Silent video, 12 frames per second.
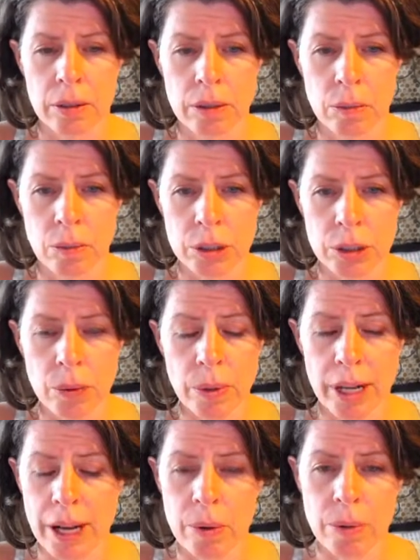we're
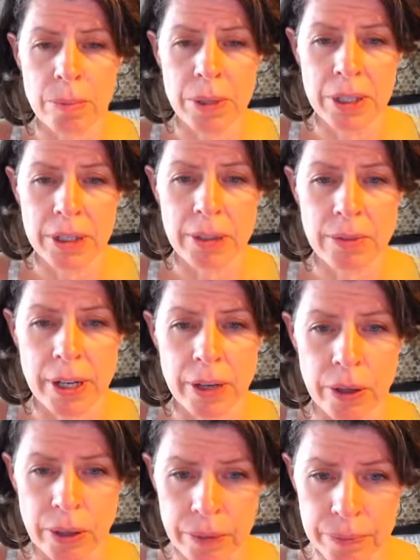showing how we're building
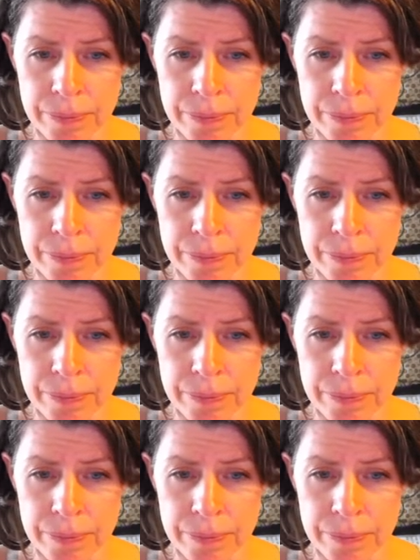value.